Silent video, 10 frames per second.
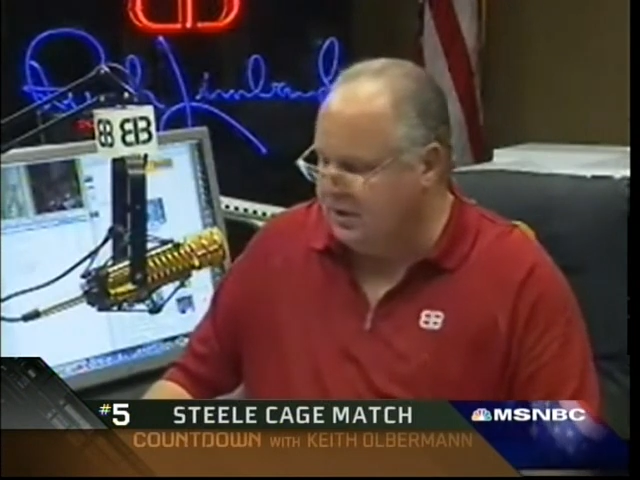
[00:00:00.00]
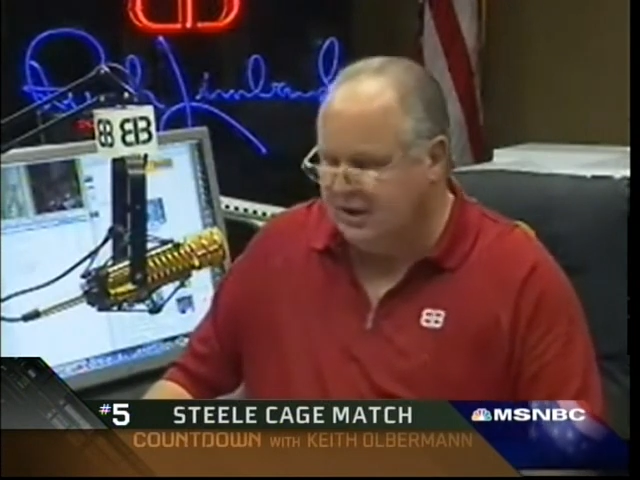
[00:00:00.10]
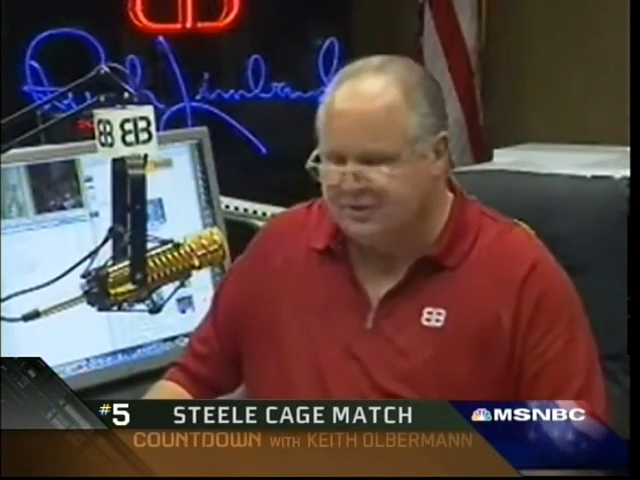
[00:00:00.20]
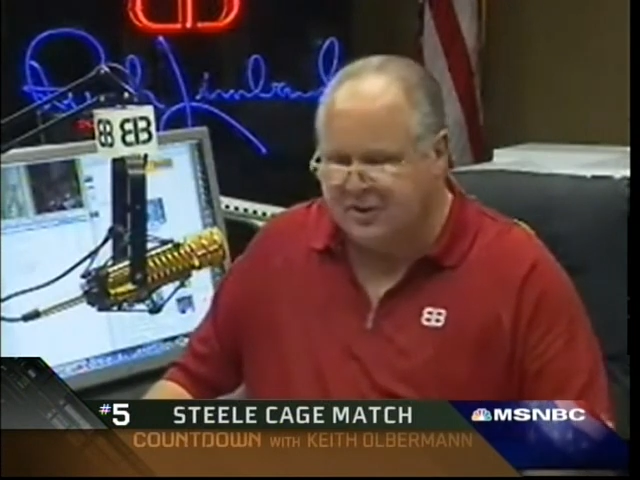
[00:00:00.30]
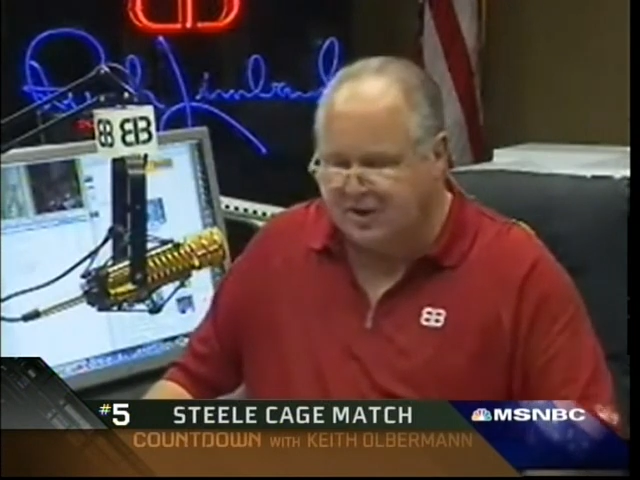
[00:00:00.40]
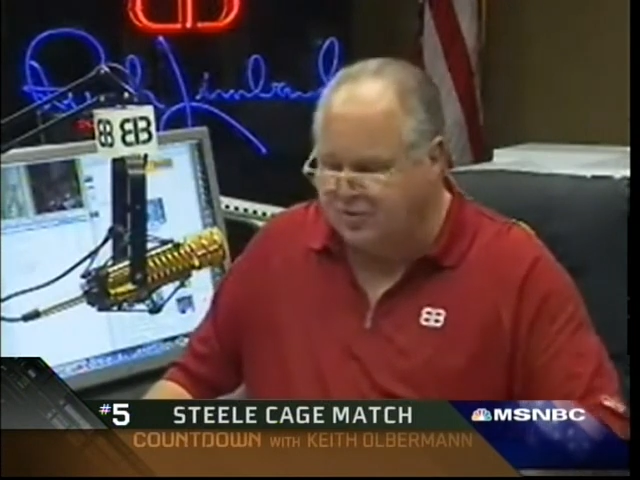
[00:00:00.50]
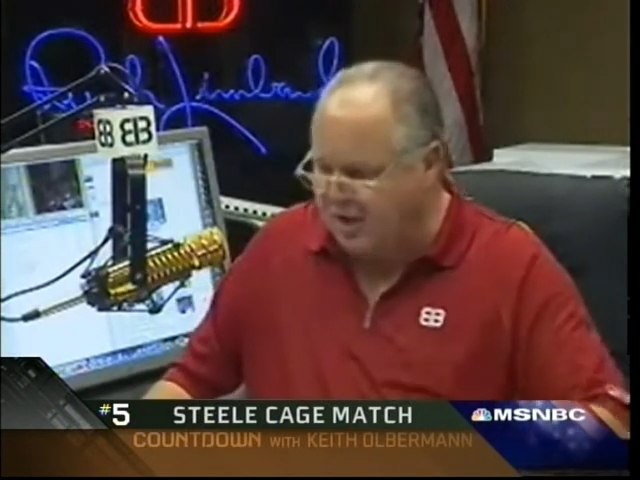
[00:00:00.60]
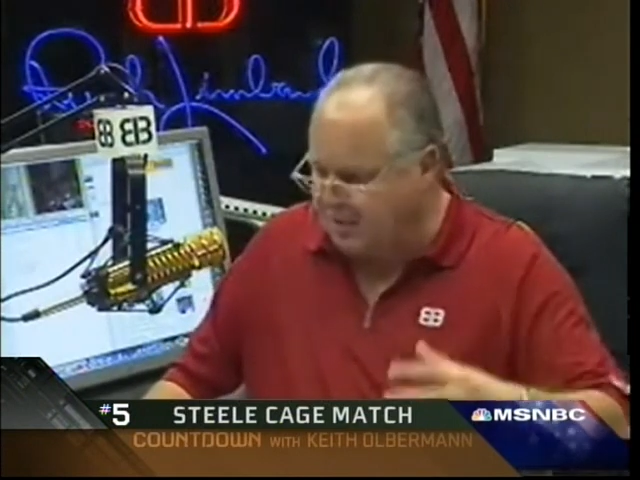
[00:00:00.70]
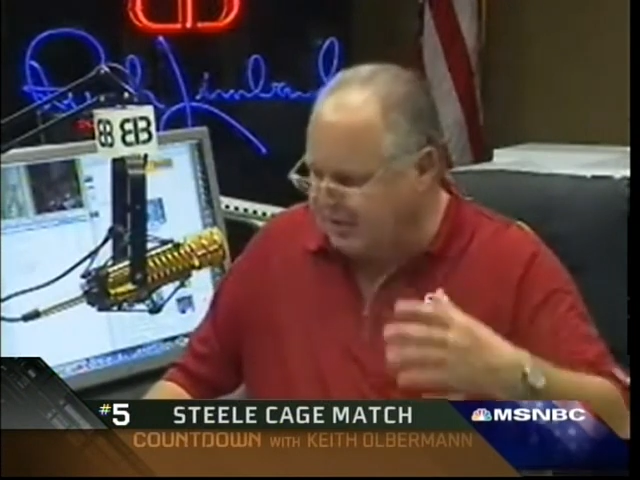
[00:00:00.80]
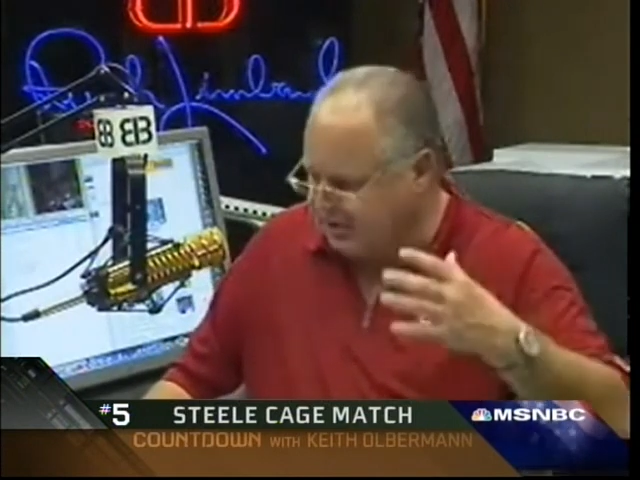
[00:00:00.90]
instead of
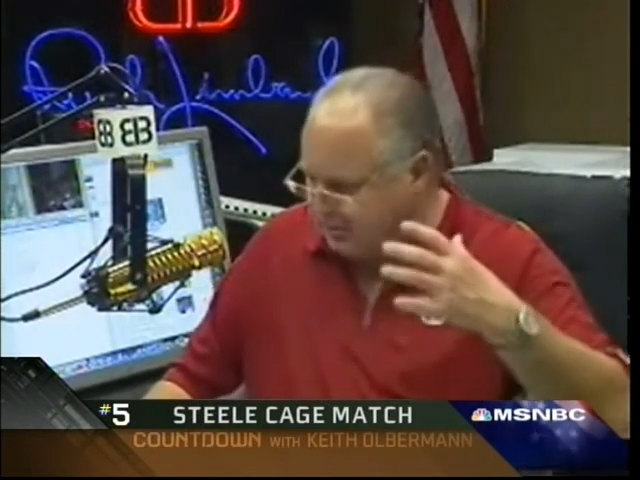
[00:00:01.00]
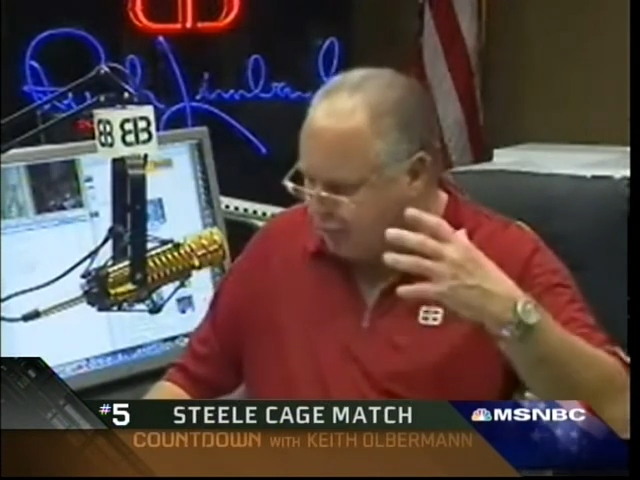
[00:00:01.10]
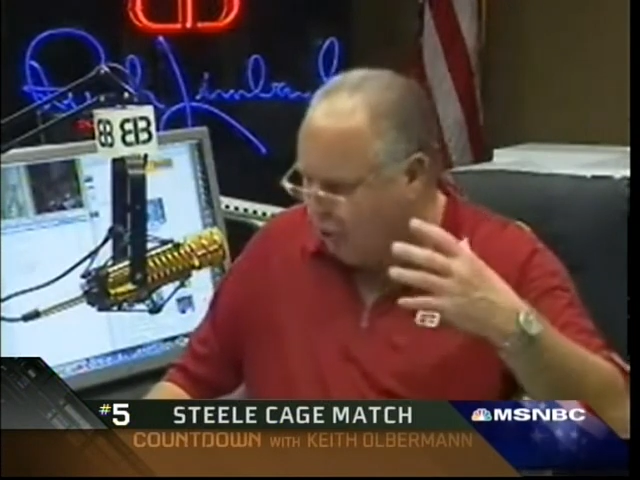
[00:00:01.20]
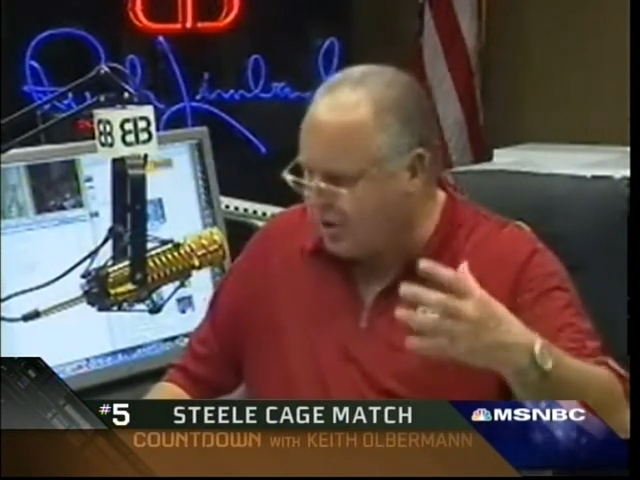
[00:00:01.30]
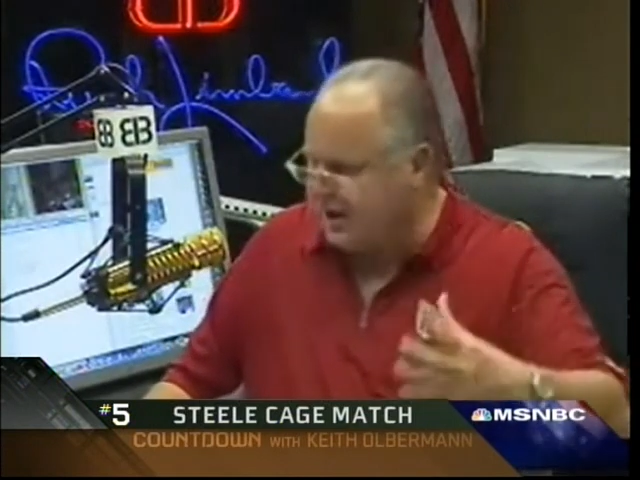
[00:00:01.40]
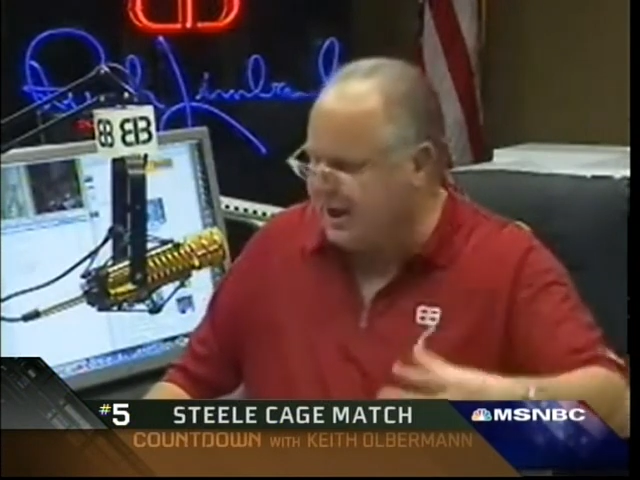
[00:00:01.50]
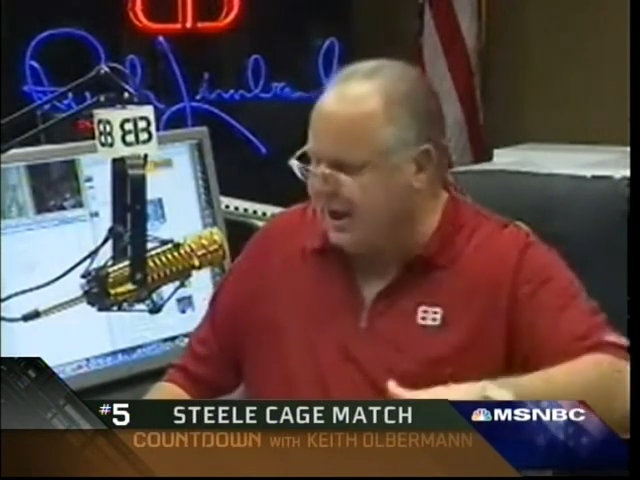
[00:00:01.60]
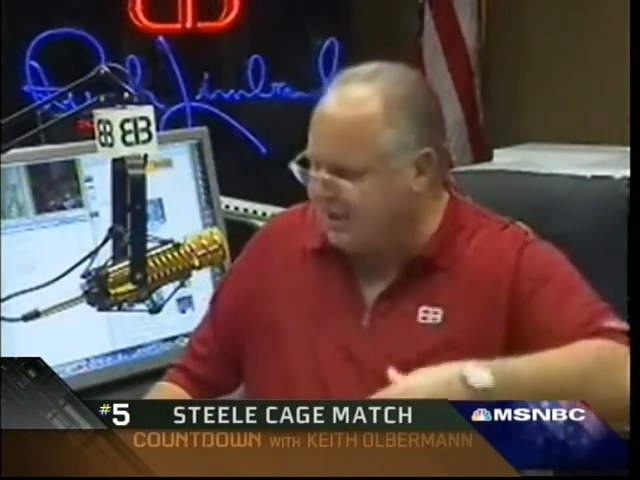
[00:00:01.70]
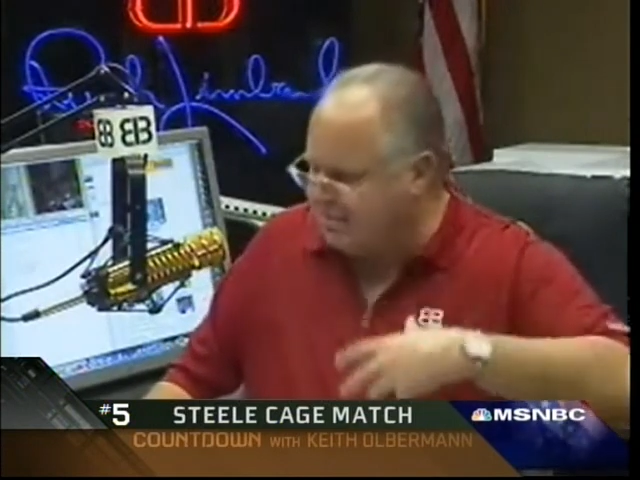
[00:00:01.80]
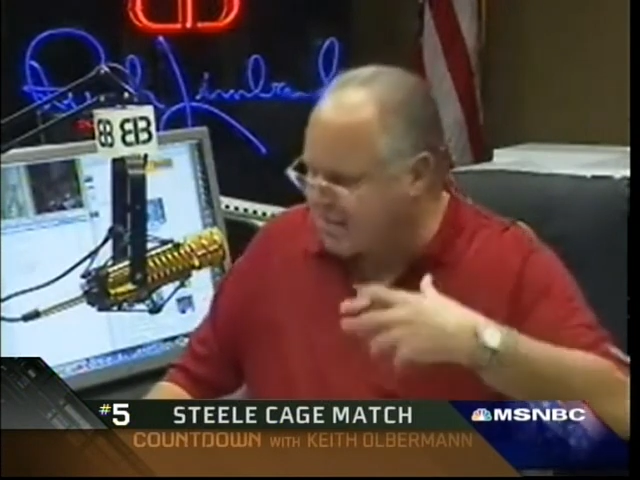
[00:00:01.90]
trying to be some talking
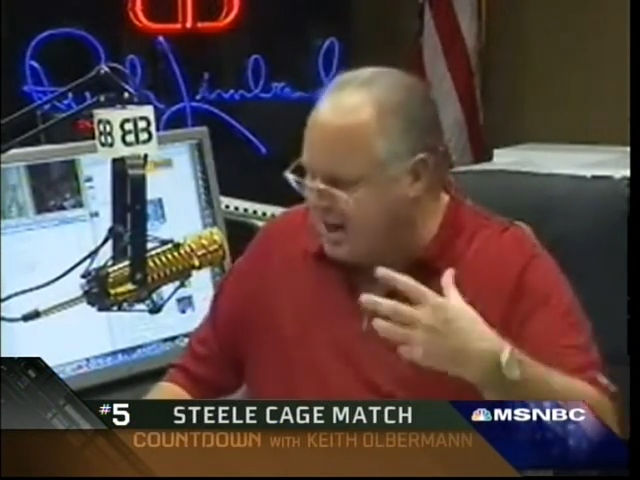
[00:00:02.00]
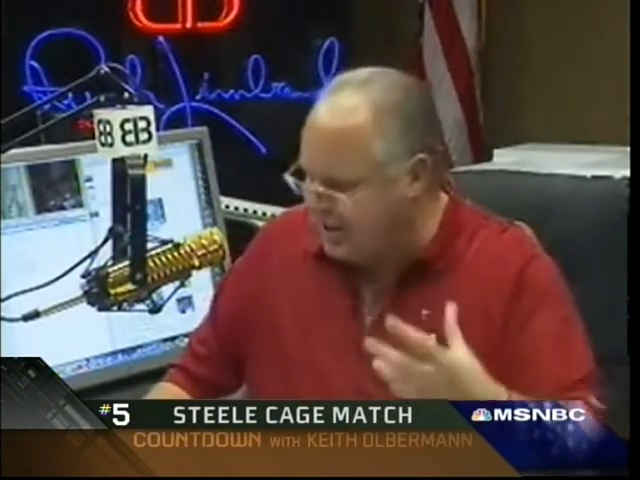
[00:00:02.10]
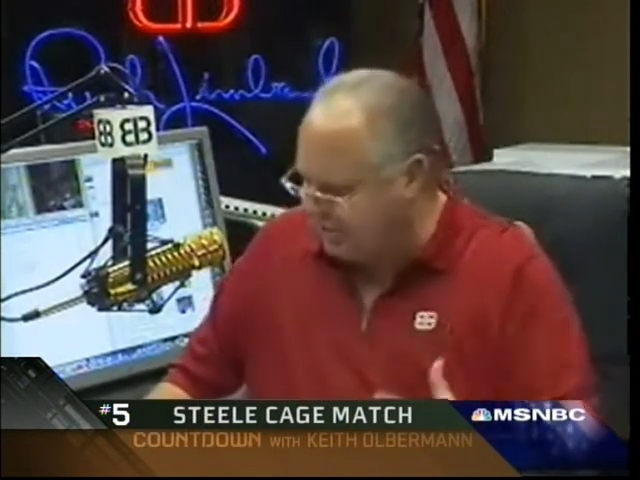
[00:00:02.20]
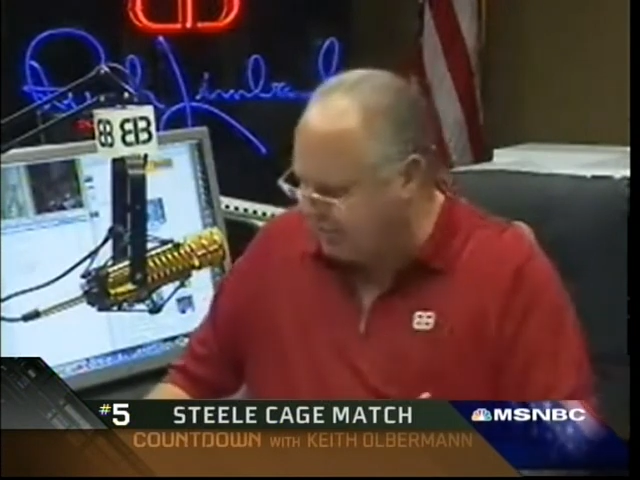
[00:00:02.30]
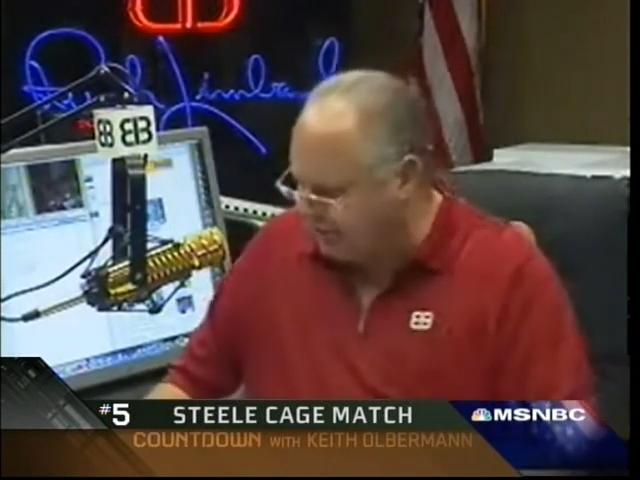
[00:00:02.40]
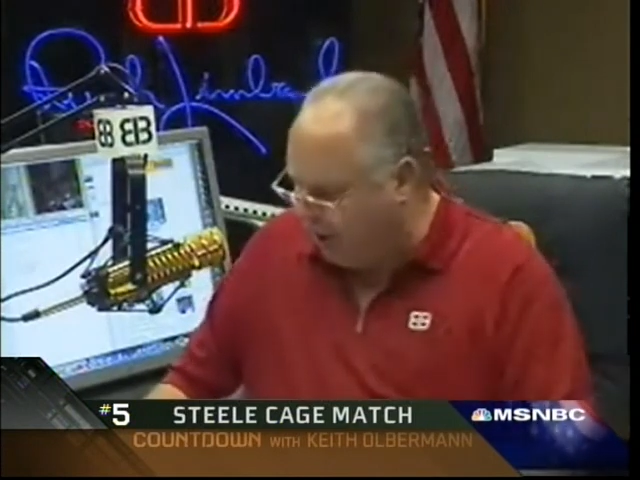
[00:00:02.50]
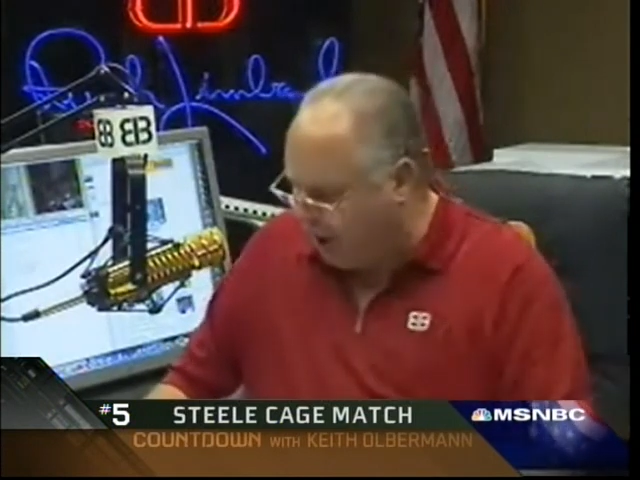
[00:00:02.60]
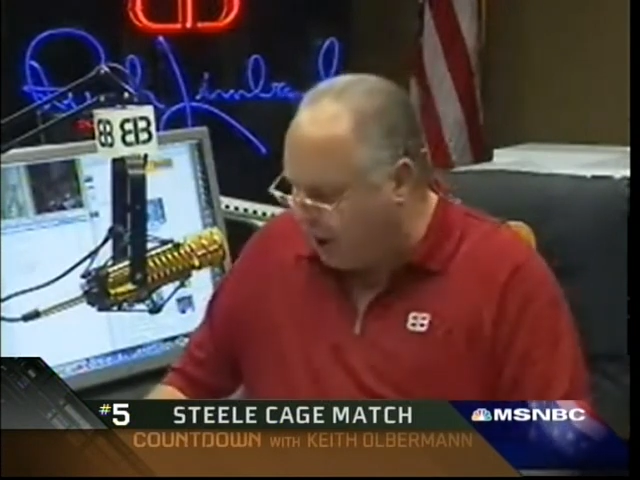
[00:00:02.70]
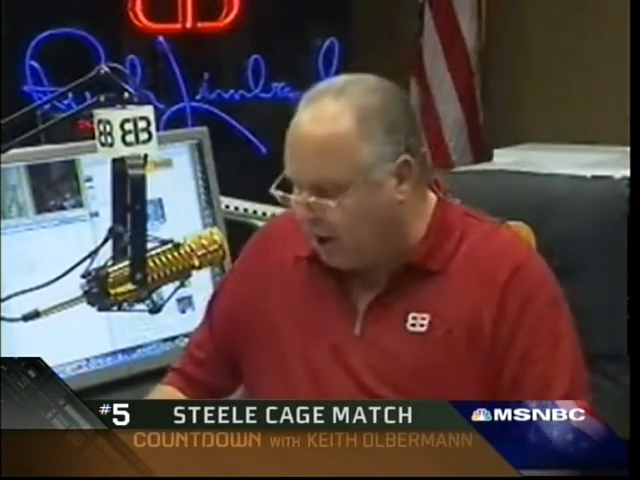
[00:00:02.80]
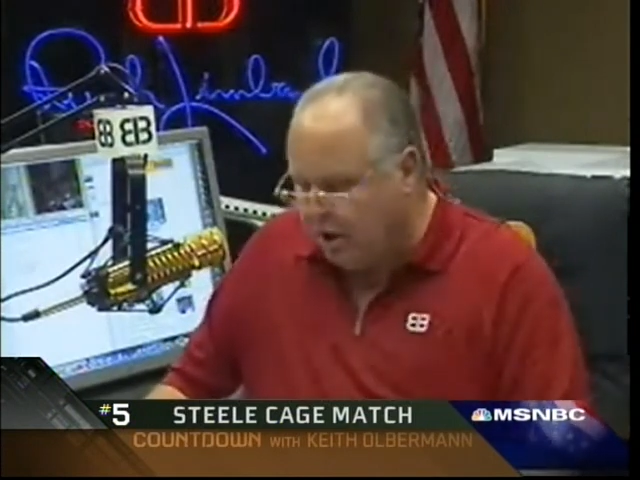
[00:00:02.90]
head media
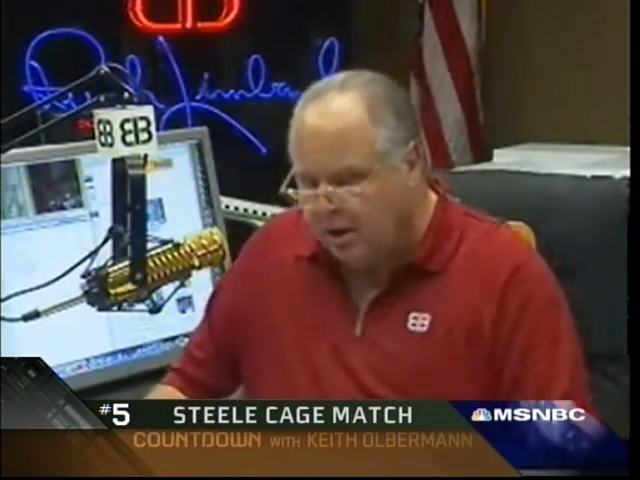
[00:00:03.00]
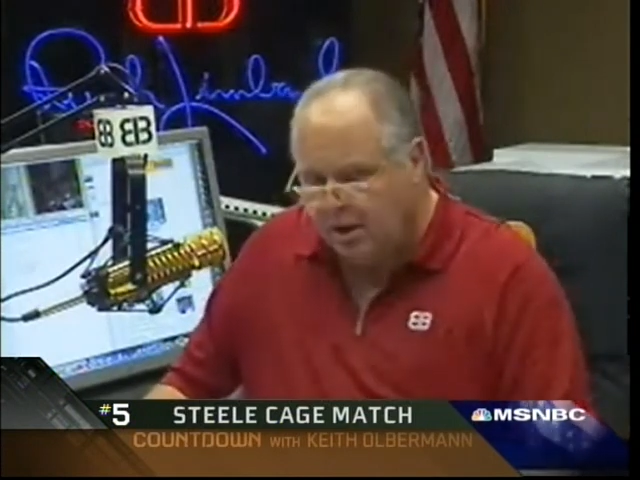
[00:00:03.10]
star,